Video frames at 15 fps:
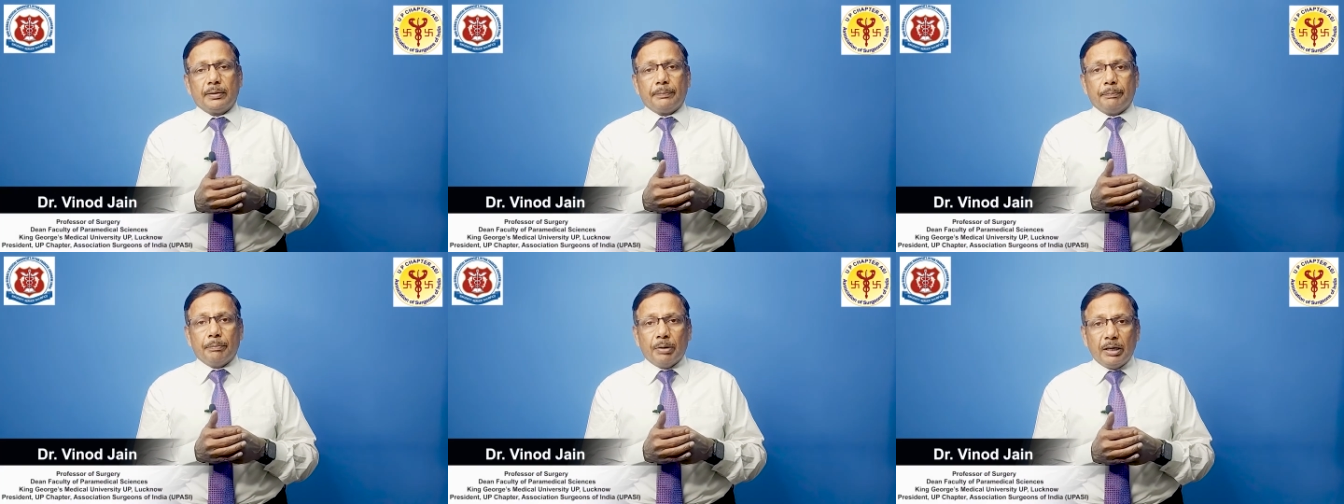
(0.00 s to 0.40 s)

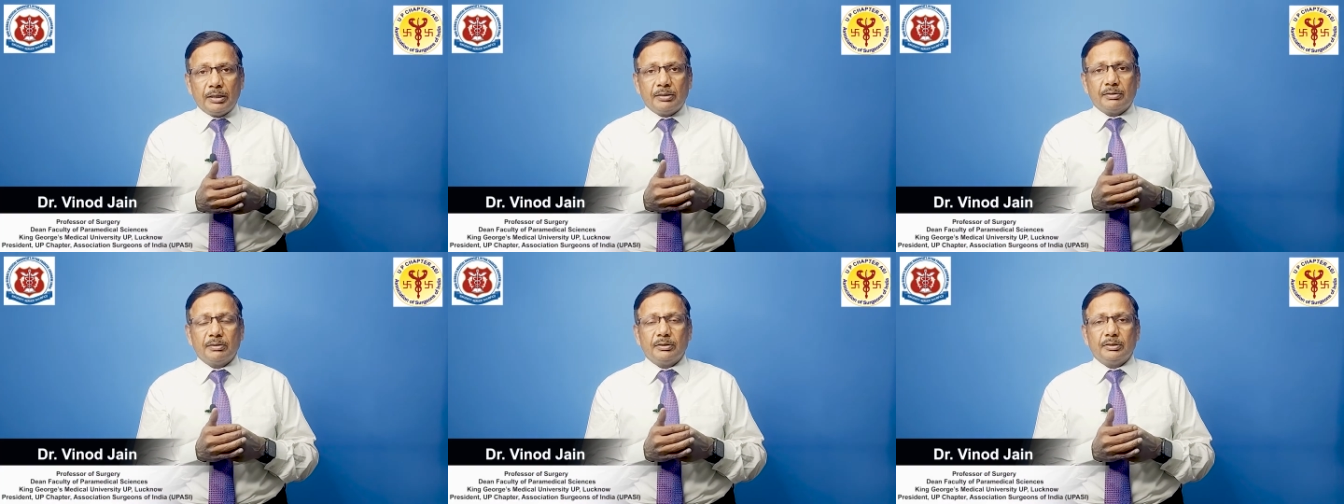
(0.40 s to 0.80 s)

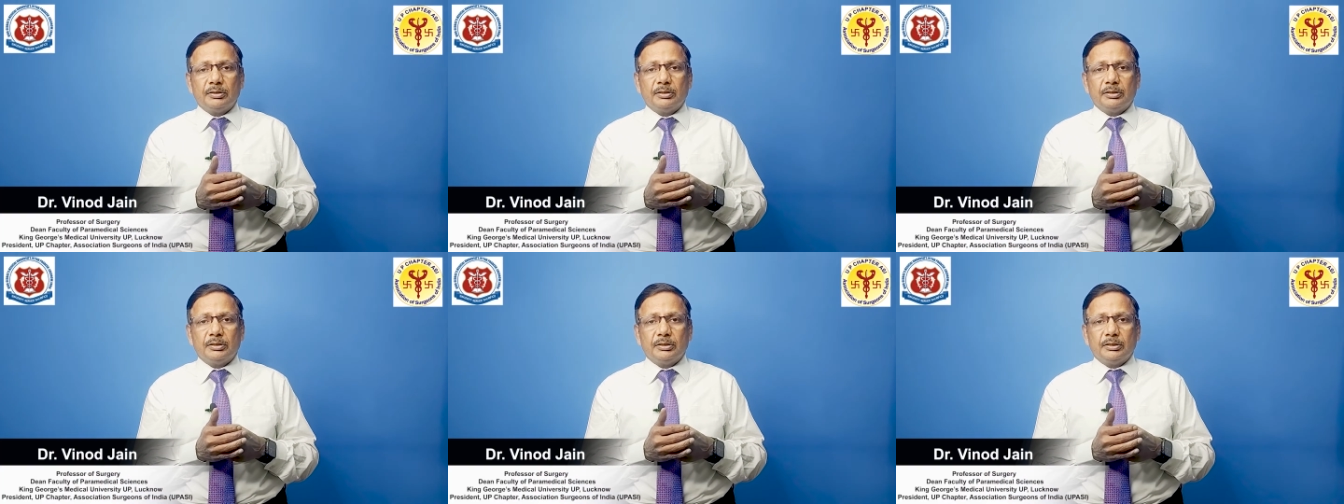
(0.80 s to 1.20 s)

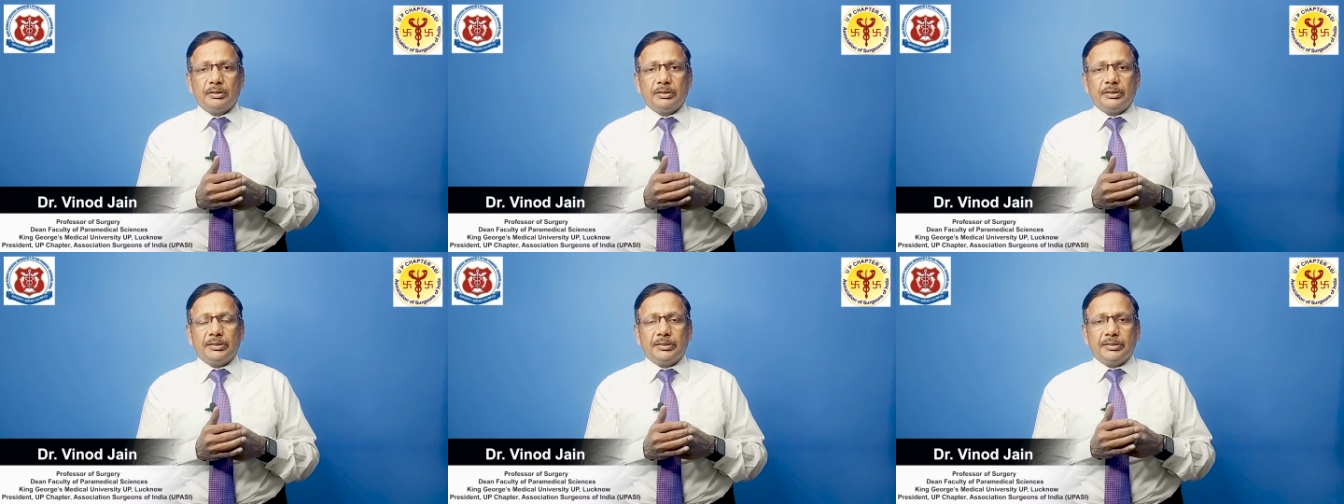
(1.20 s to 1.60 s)
But
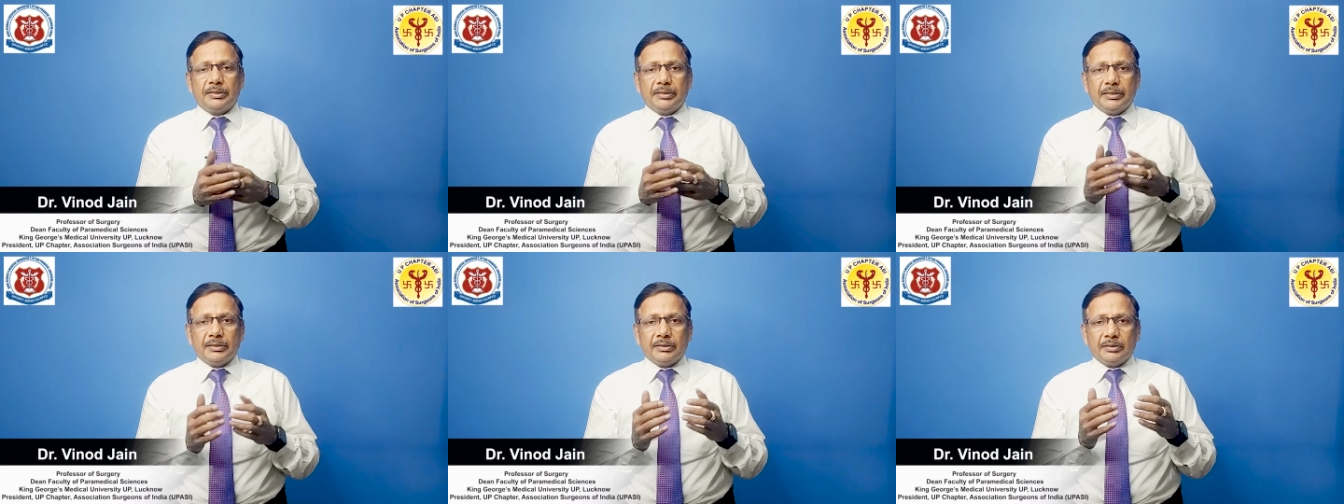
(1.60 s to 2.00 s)

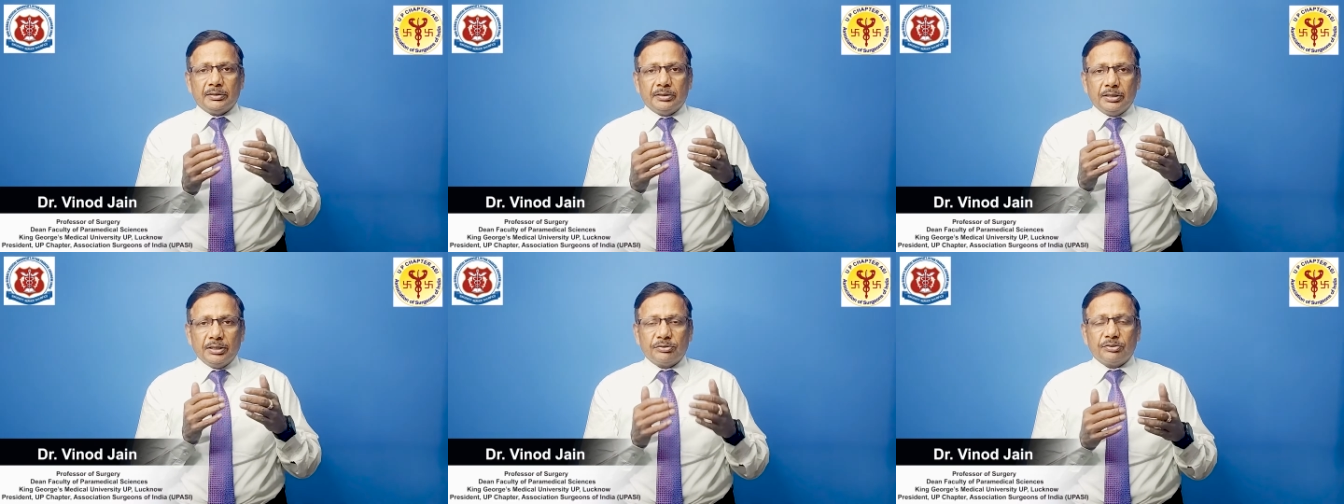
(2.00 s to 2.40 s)

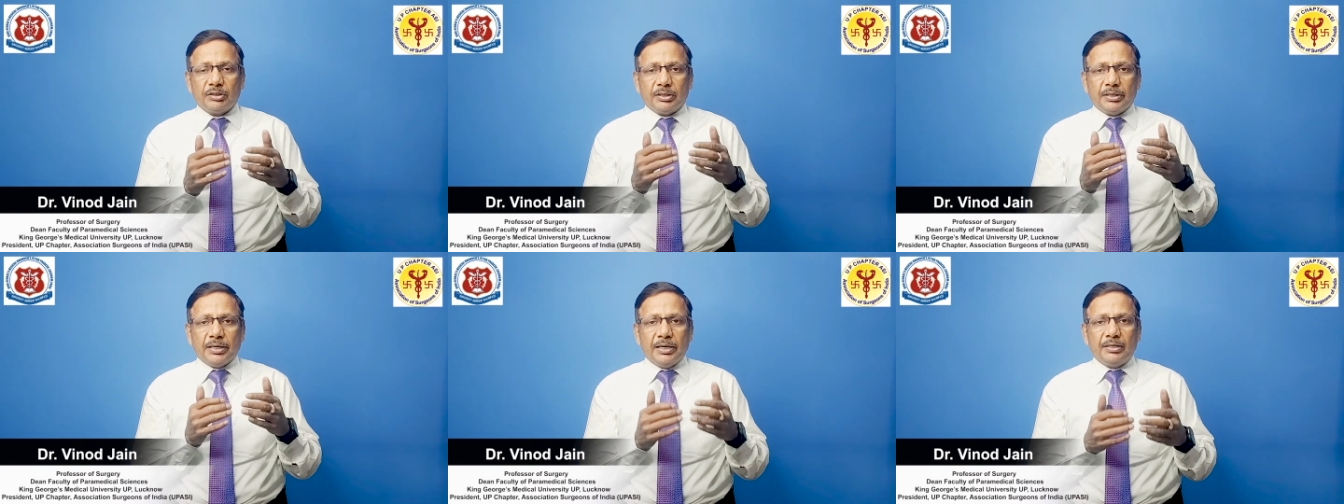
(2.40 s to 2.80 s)
in this
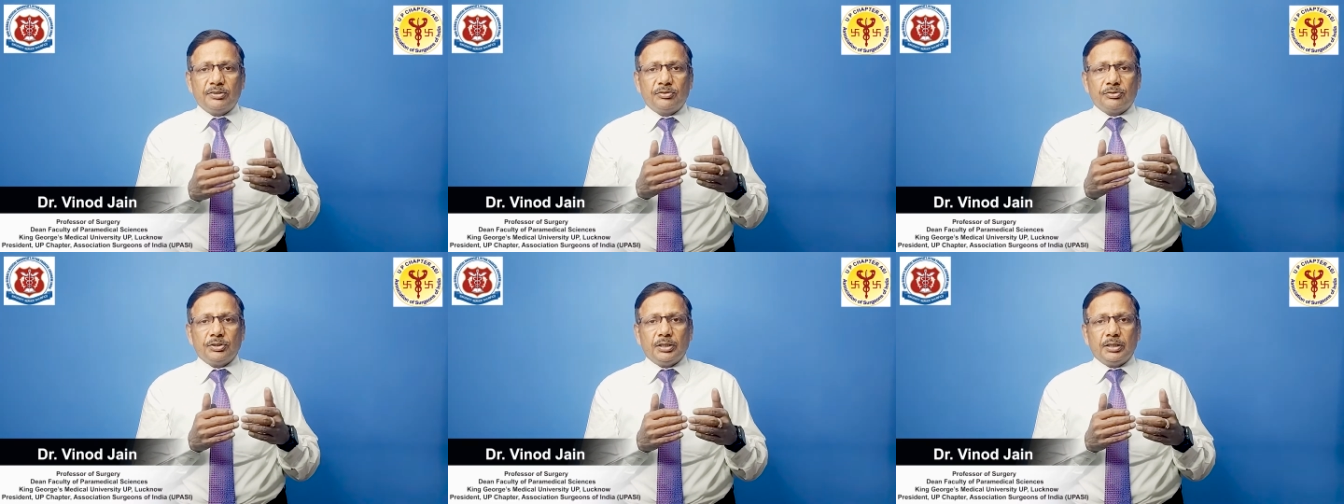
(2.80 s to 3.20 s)
Dead
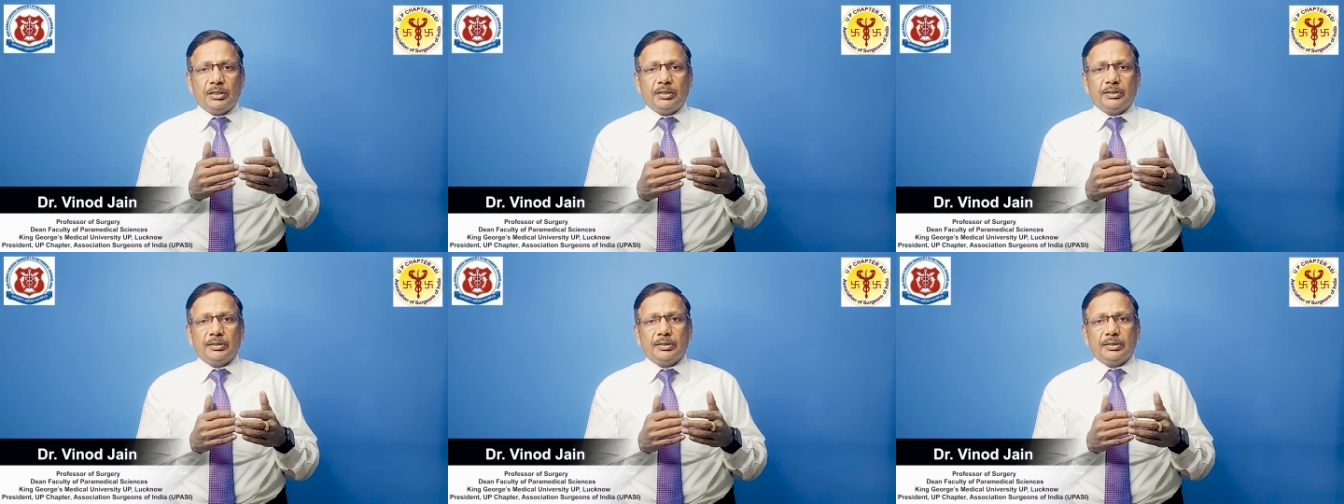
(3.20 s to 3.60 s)

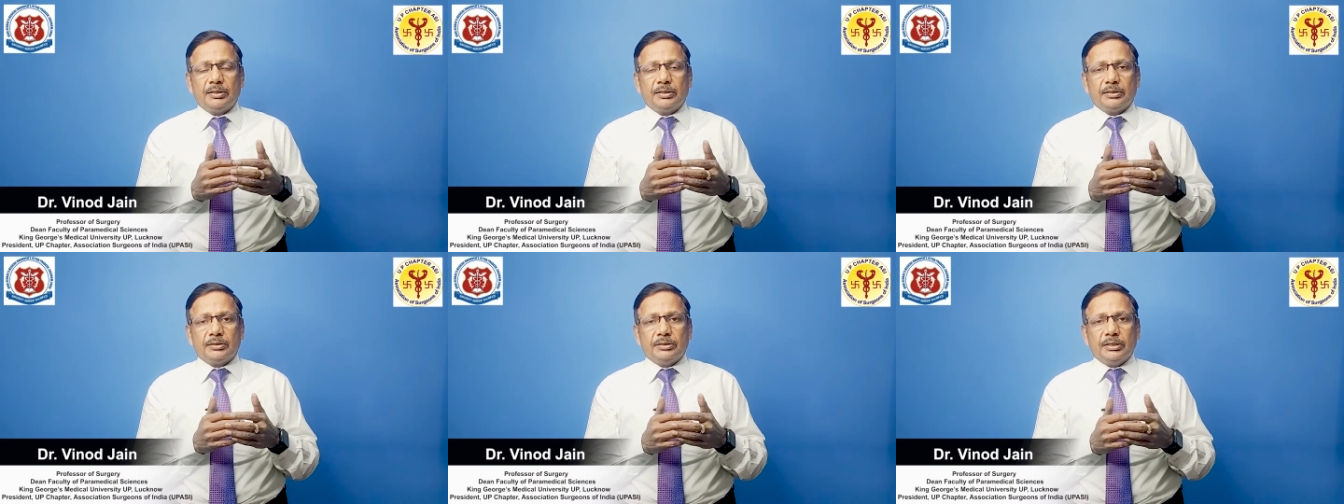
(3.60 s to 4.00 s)
Sea,
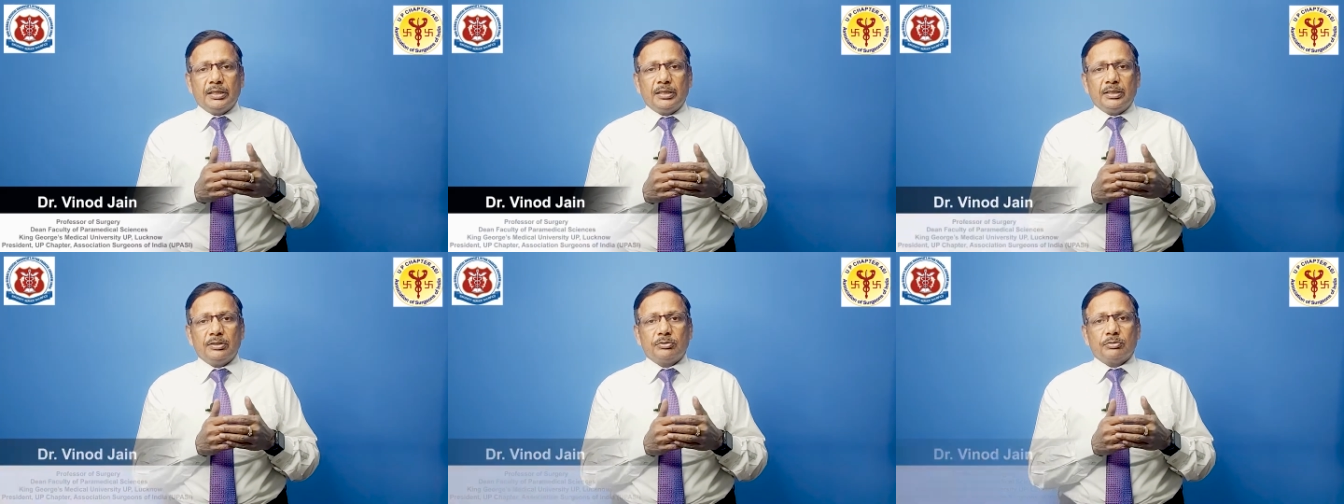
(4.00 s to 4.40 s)

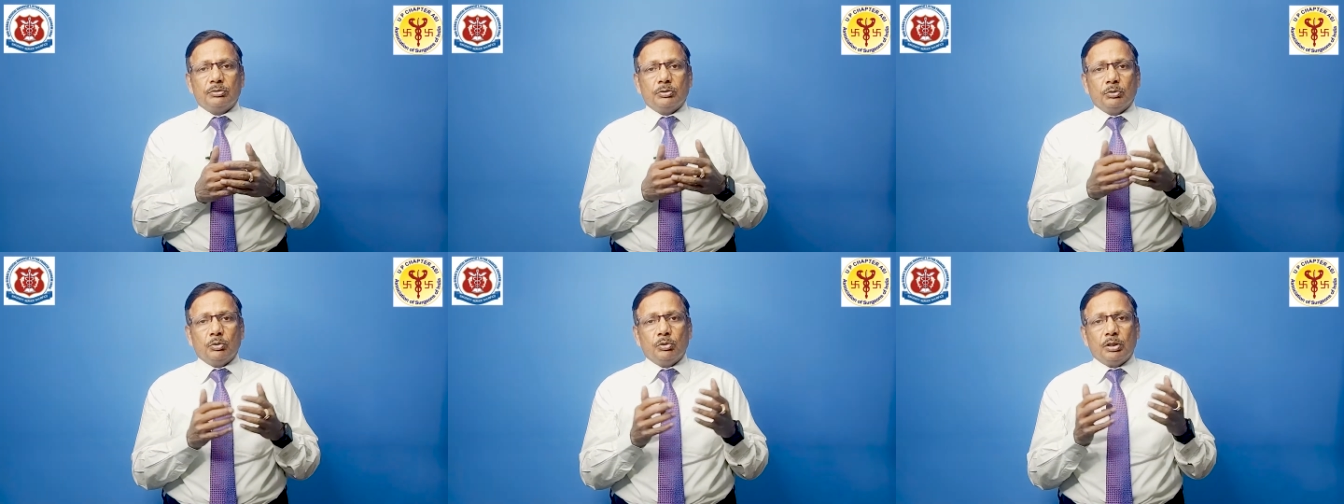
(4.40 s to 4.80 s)
there is
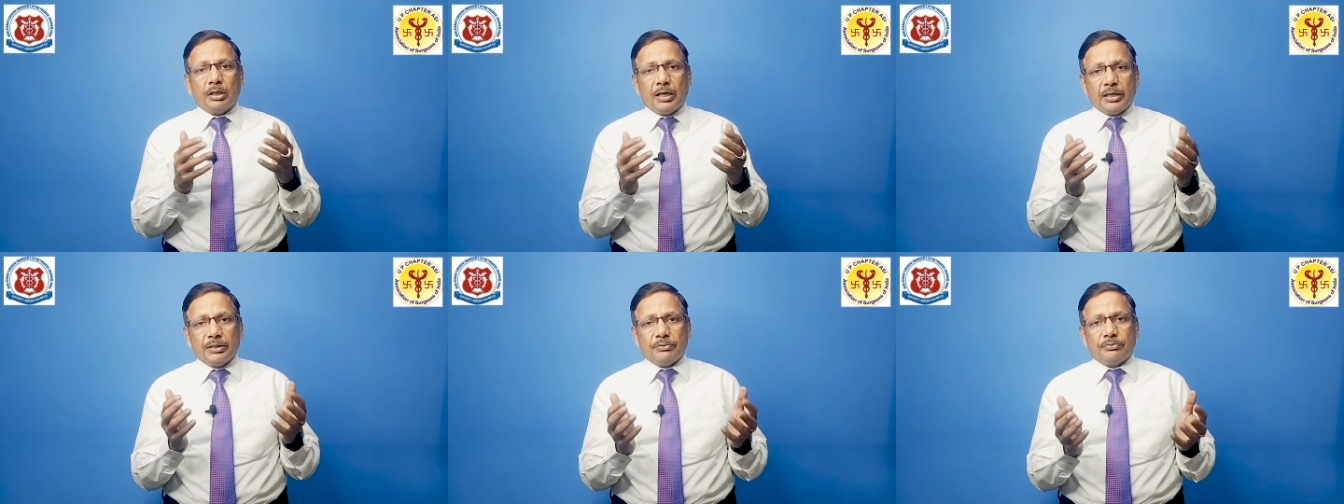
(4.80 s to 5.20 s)
no
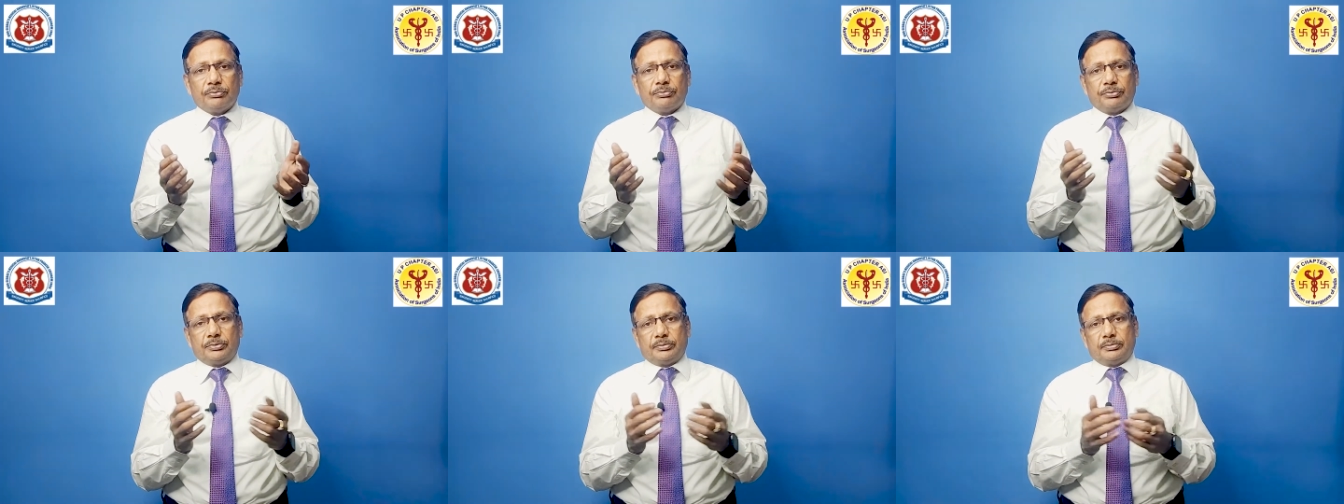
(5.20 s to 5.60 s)

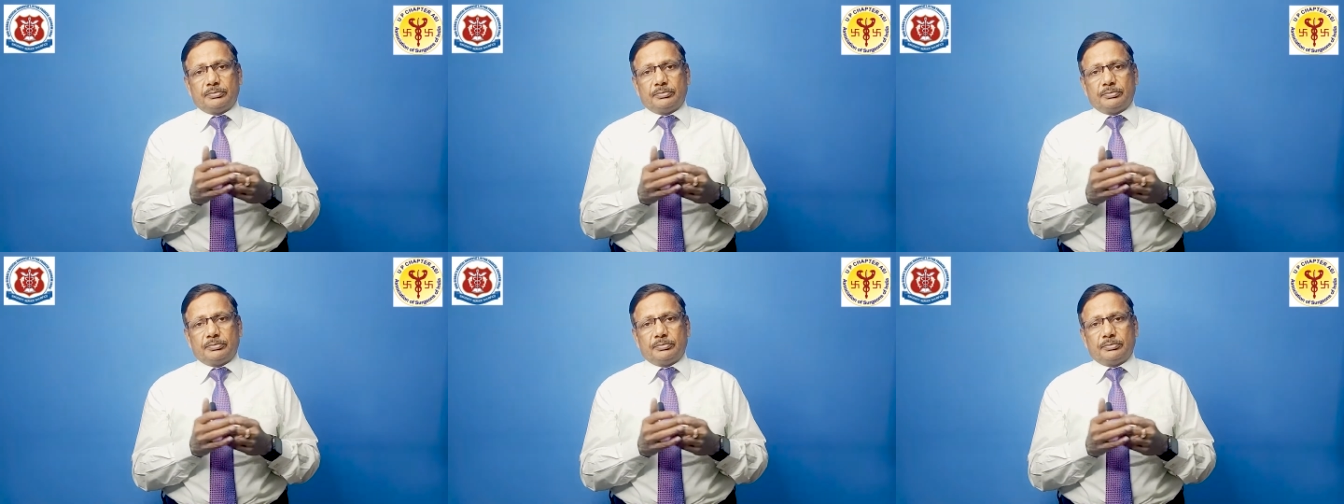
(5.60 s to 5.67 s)
life,